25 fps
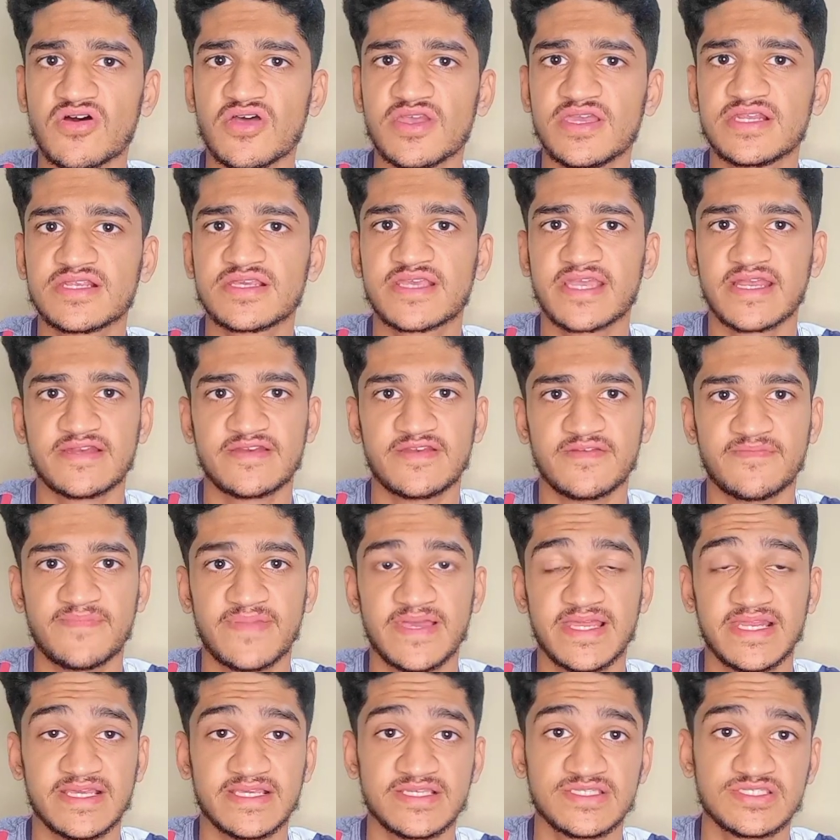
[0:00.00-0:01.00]
oil can
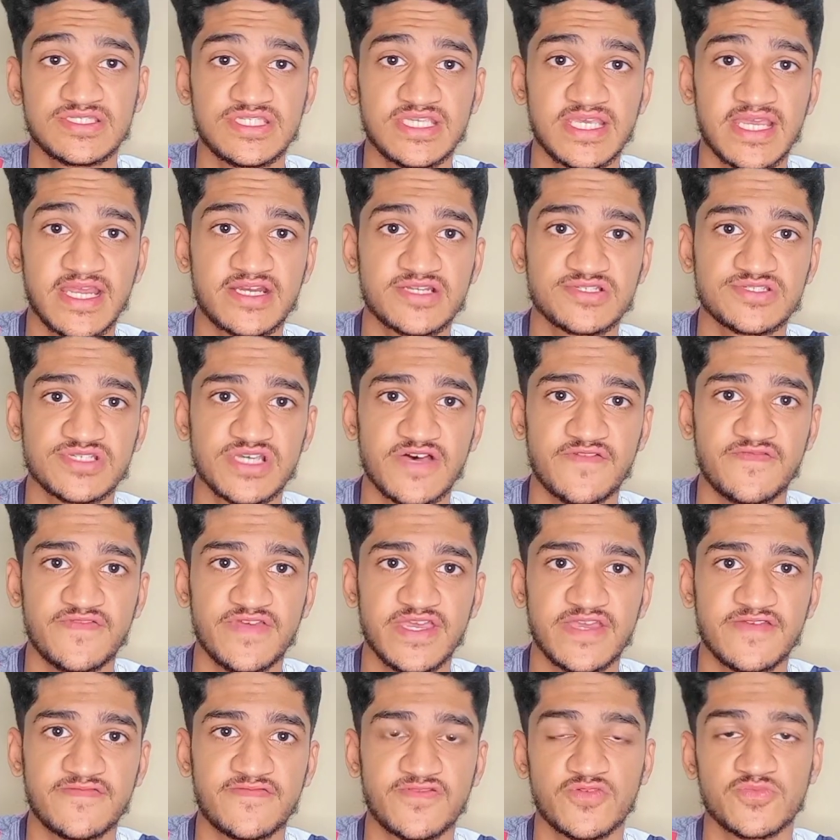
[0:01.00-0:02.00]
repel insects
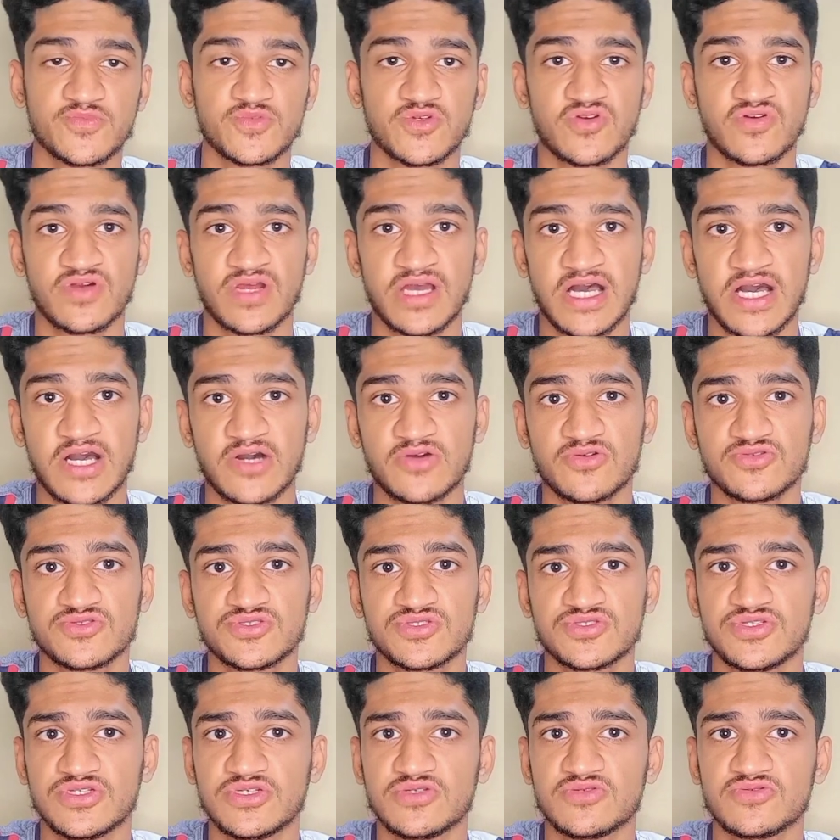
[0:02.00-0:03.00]
away from your
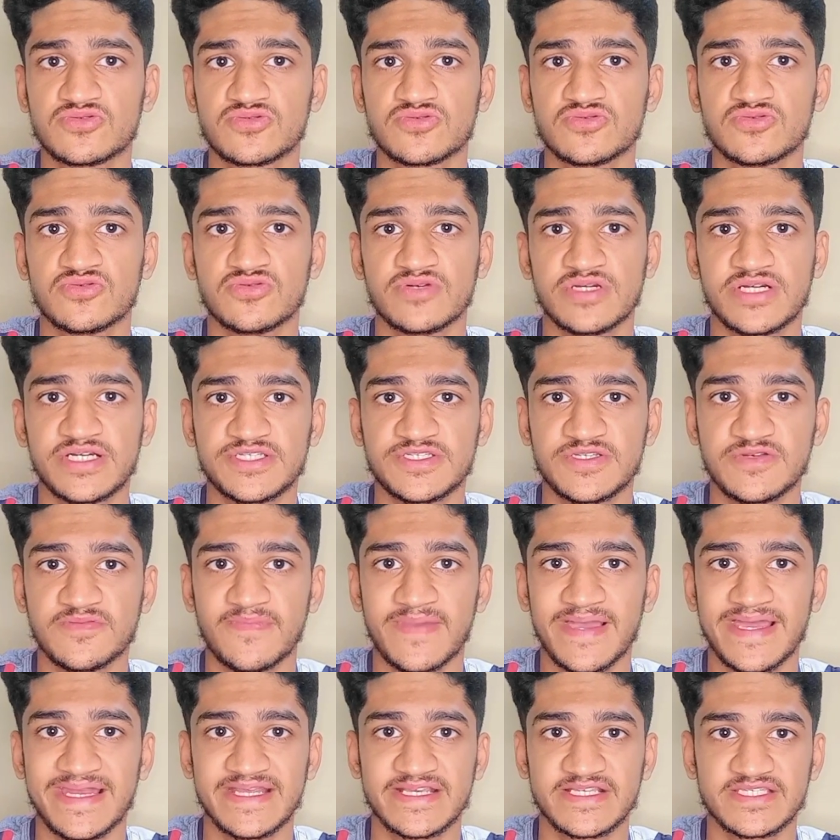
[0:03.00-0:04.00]
house due to its
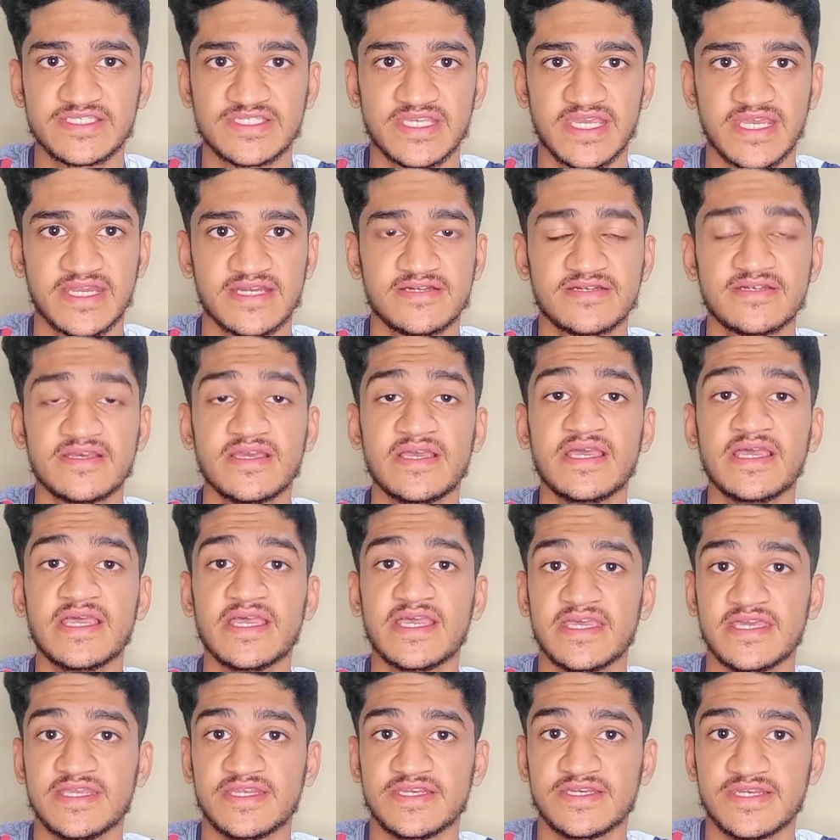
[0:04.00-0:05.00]
repelling scent
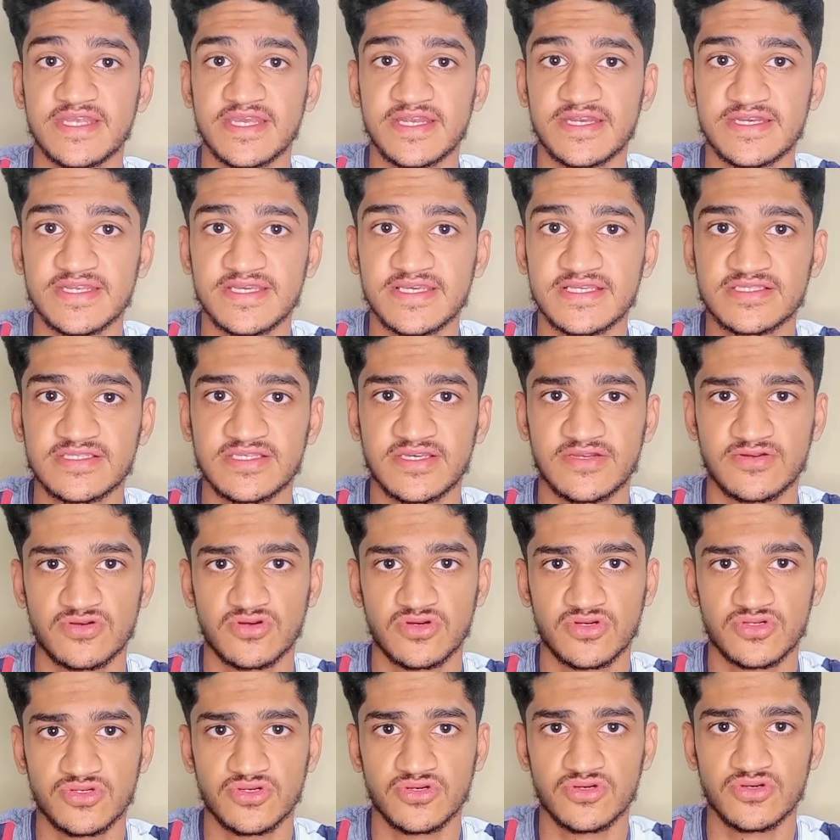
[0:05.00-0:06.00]
irritating their
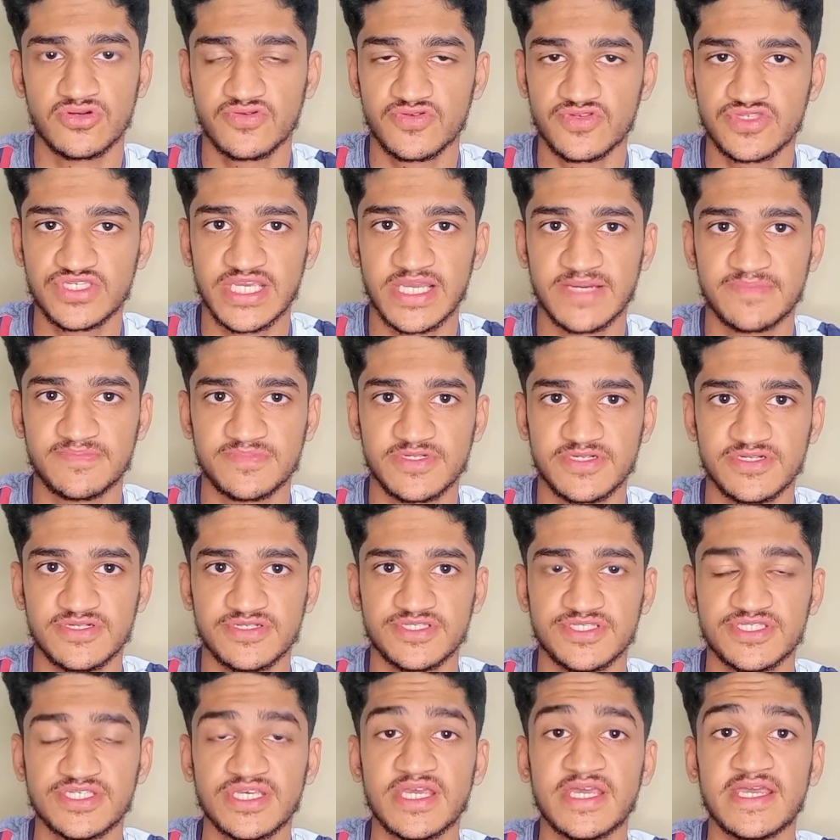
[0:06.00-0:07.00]
odor
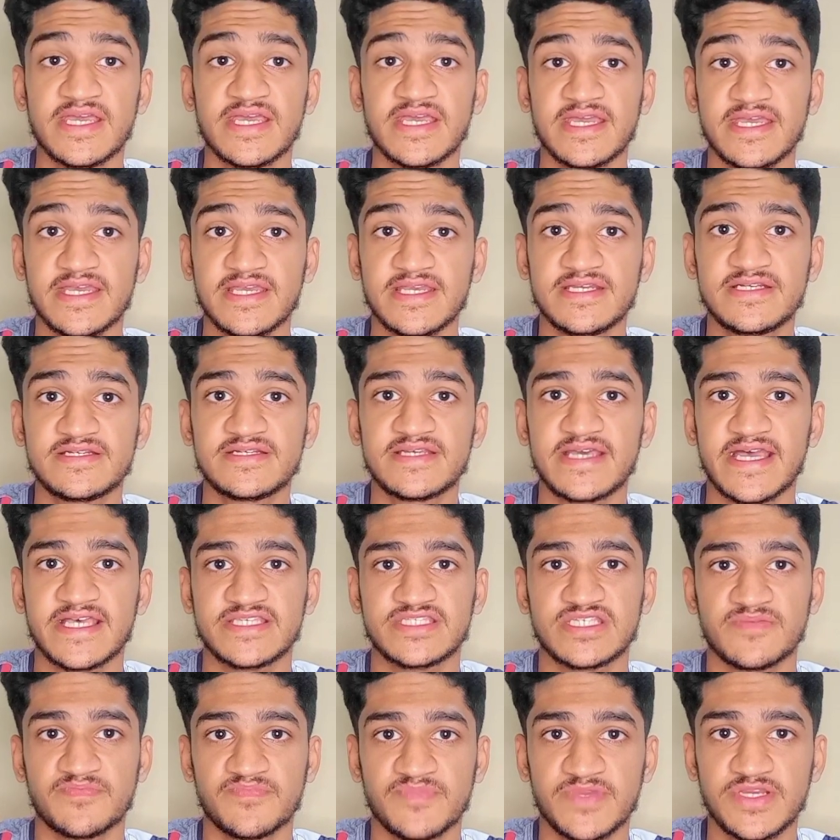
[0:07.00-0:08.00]
receptors. It
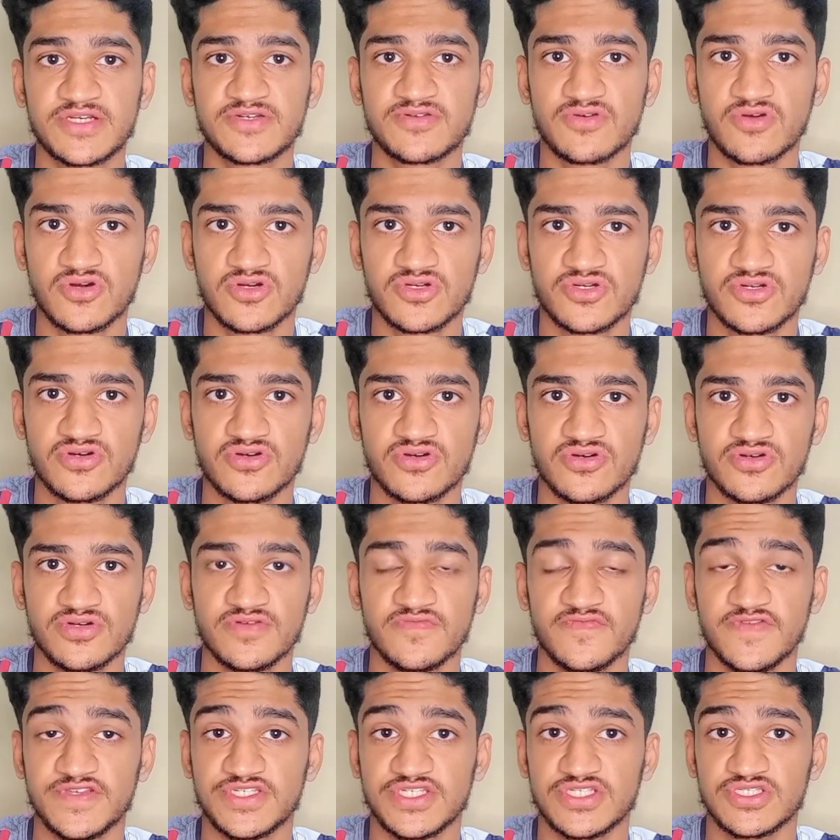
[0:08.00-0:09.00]
has a mint
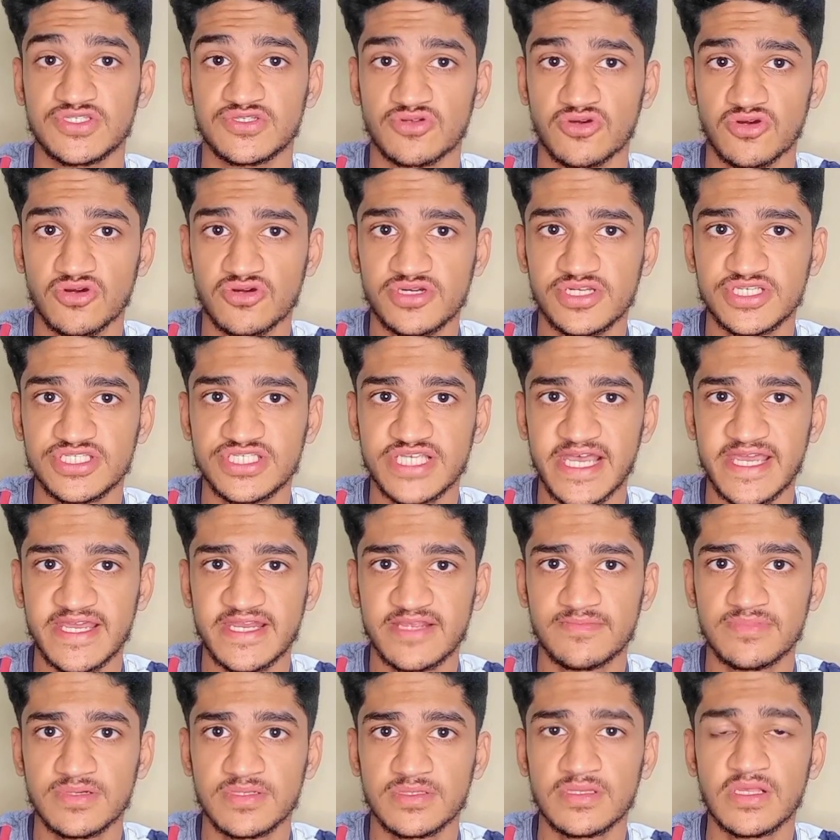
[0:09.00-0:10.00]
odor, which is not
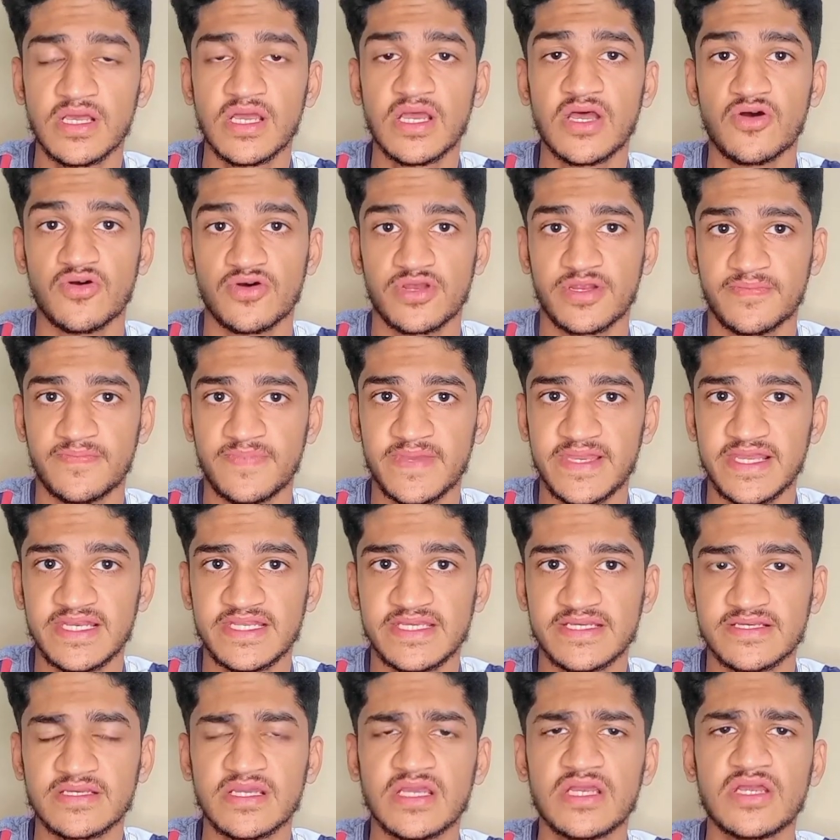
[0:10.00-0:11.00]
desirable or
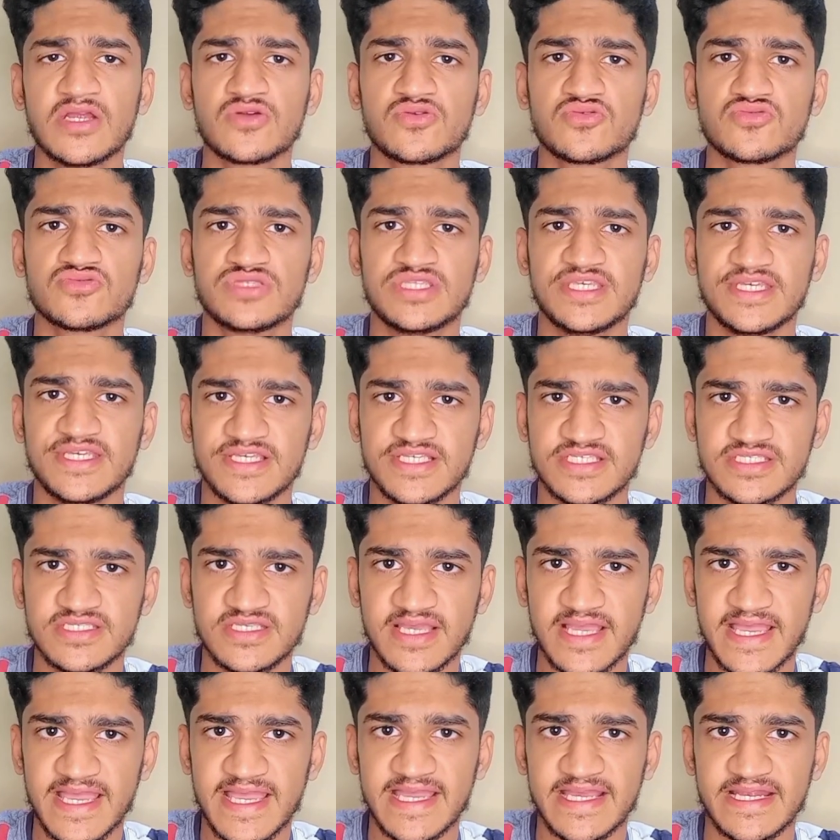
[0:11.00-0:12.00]
appealing to these
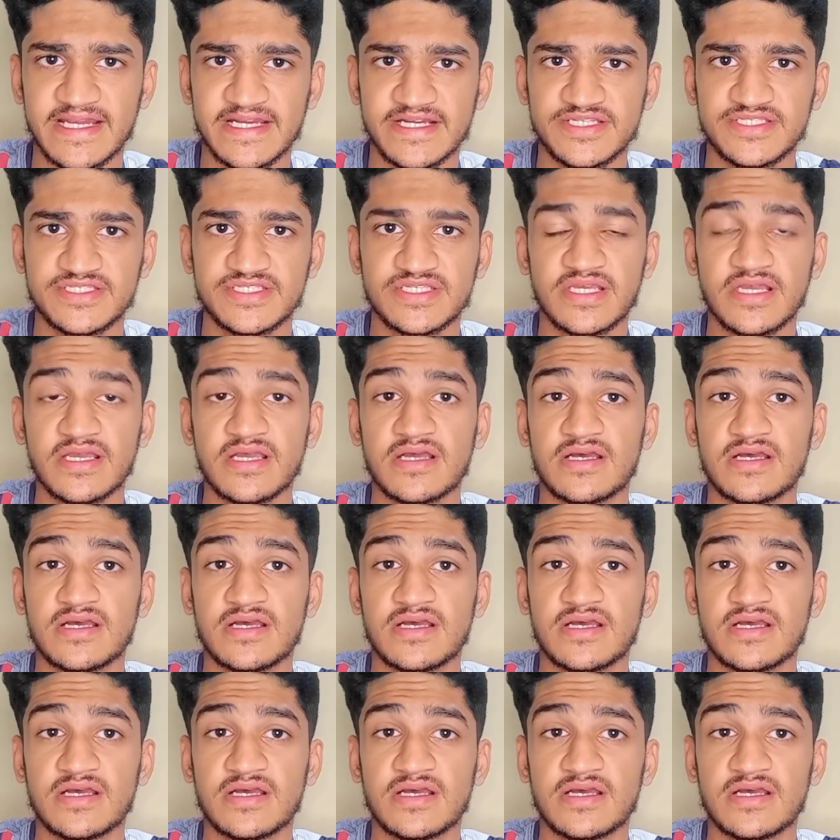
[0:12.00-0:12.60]
ants.